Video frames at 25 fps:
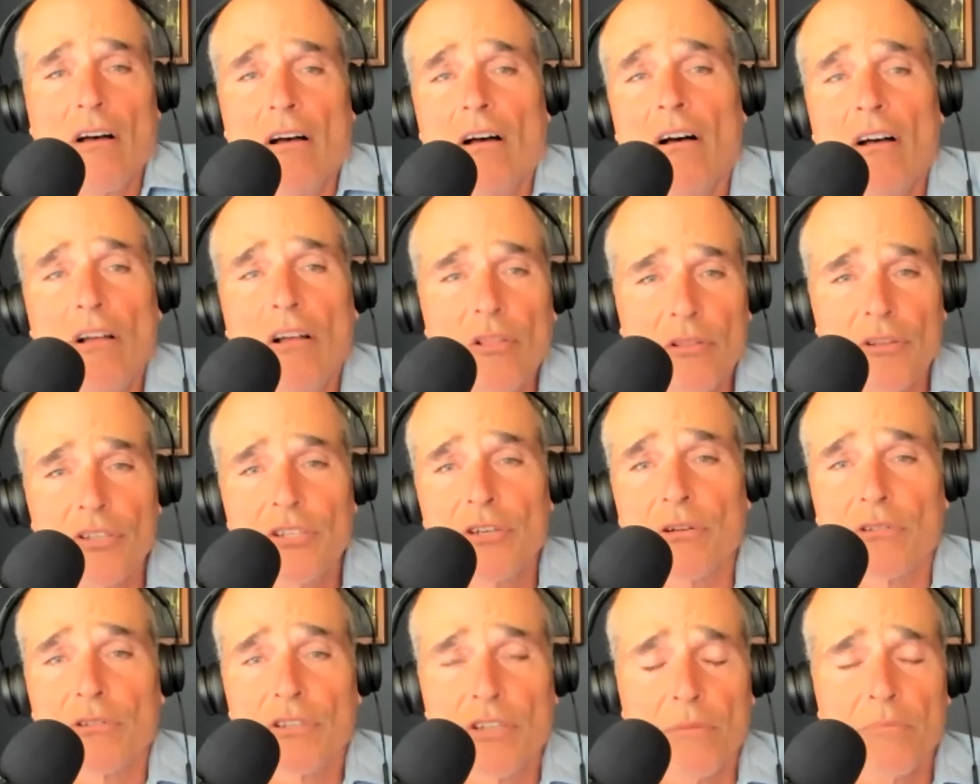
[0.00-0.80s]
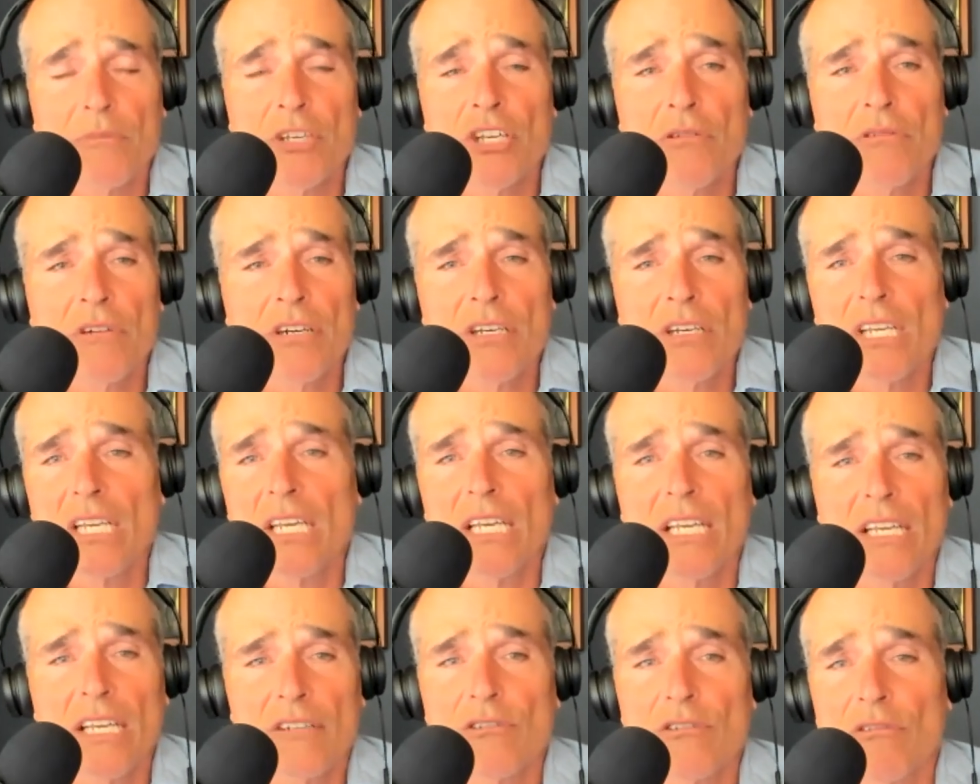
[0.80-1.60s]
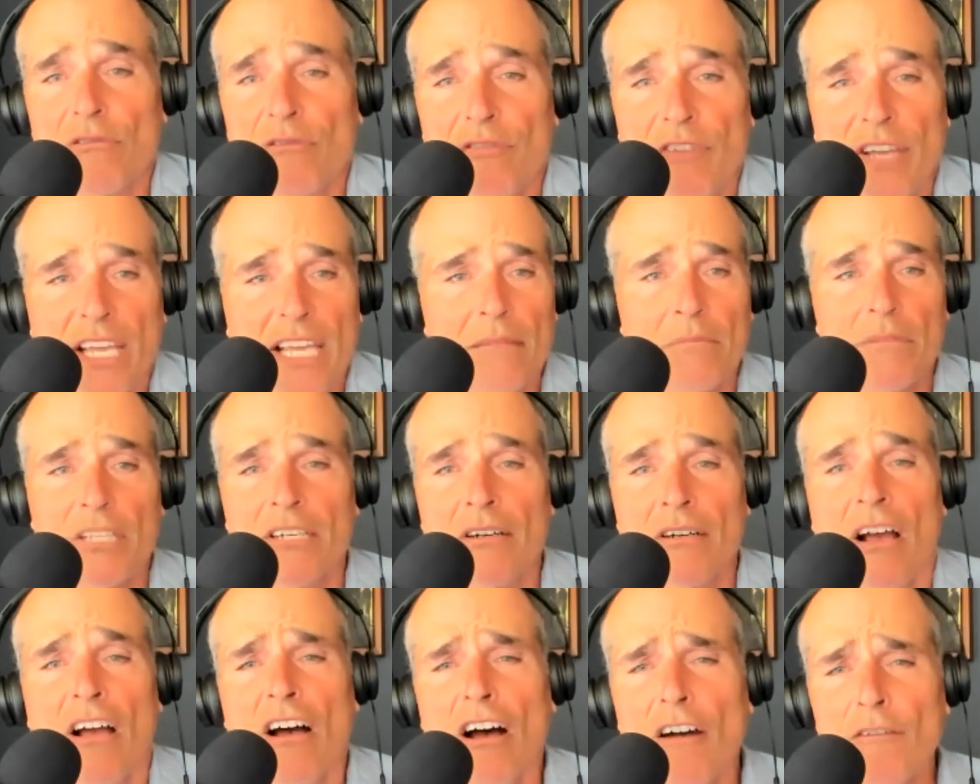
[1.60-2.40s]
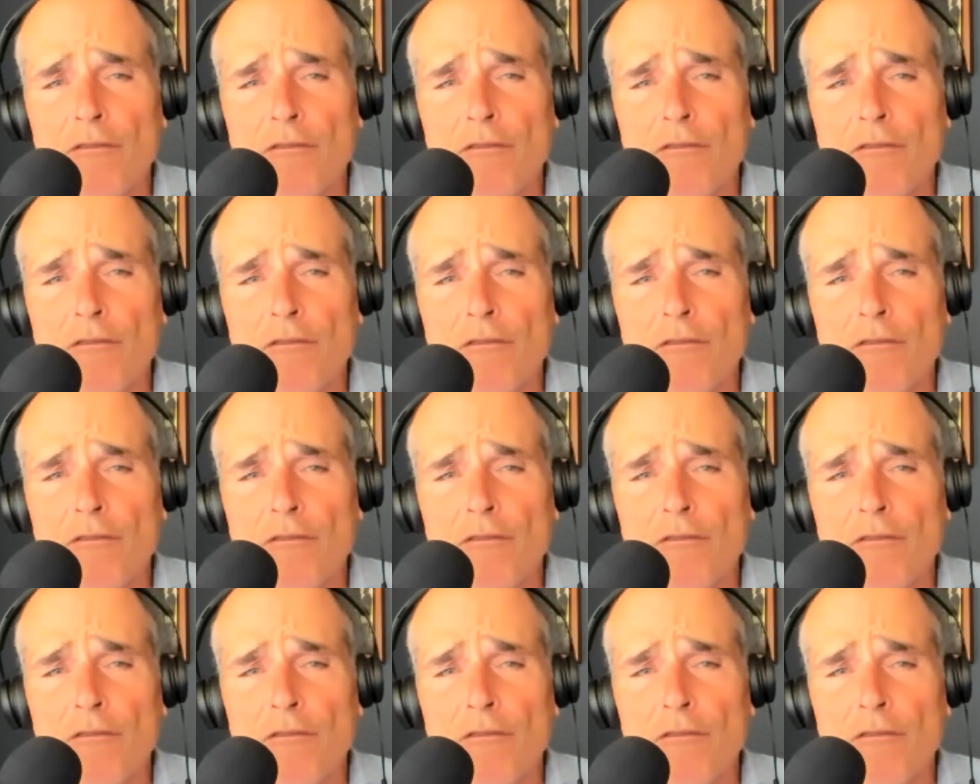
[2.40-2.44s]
all your community and your family?